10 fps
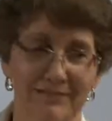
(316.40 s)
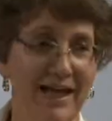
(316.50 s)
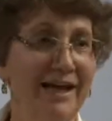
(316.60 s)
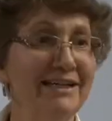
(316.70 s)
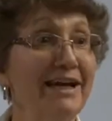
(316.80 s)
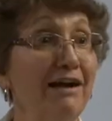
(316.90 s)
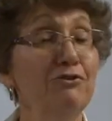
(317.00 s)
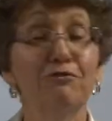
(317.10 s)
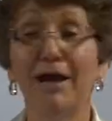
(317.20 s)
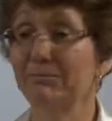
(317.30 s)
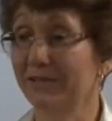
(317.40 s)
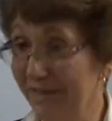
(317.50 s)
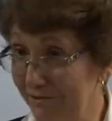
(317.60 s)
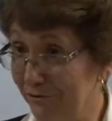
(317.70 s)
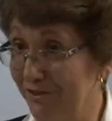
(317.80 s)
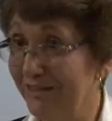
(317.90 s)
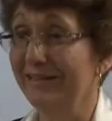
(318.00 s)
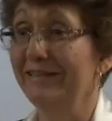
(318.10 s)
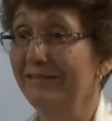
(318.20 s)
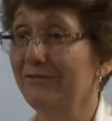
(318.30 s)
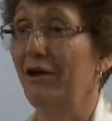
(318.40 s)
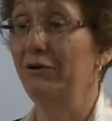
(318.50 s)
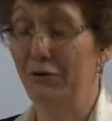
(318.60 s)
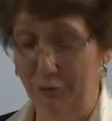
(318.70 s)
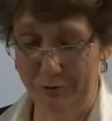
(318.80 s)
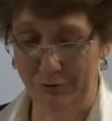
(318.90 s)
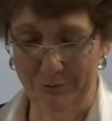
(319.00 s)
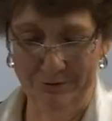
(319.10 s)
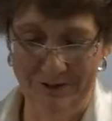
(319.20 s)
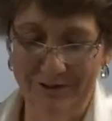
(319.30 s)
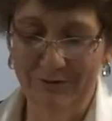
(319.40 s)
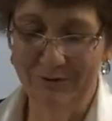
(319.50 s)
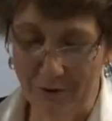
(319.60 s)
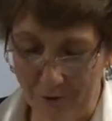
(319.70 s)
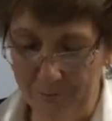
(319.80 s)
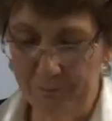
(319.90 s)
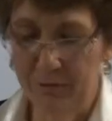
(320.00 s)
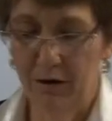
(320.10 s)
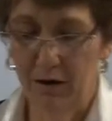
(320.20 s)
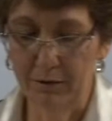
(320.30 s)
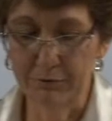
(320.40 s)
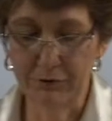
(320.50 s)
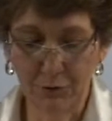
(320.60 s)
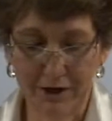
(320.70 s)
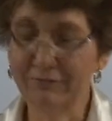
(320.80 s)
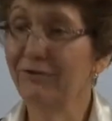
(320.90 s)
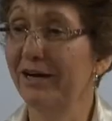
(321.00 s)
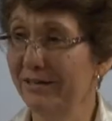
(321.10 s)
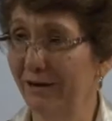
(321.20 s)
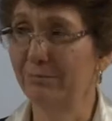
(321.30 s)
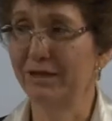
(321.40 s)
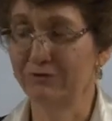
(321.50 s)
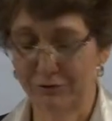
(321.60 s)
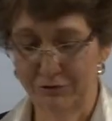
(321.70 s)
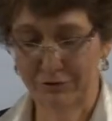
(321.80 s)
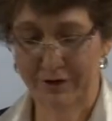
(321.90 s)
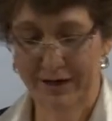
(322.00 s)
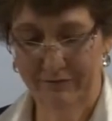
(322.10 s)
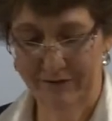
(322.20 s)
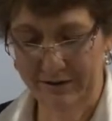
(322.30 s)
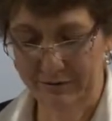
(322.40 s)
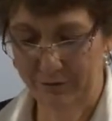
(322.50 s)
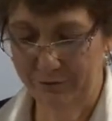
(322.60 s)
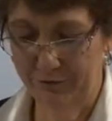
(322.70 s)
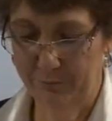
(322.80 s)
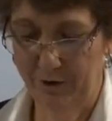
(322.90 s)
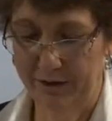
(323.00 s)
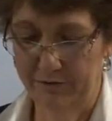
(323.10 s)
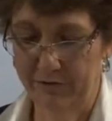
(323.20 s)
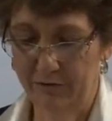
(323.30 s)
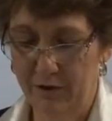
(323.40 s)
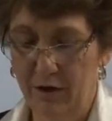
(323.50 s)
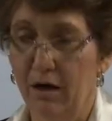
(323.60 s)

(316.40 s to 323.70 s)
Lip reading: Lying on your application is a no-no. So you want to find out, make sure you don't have any of those surprises.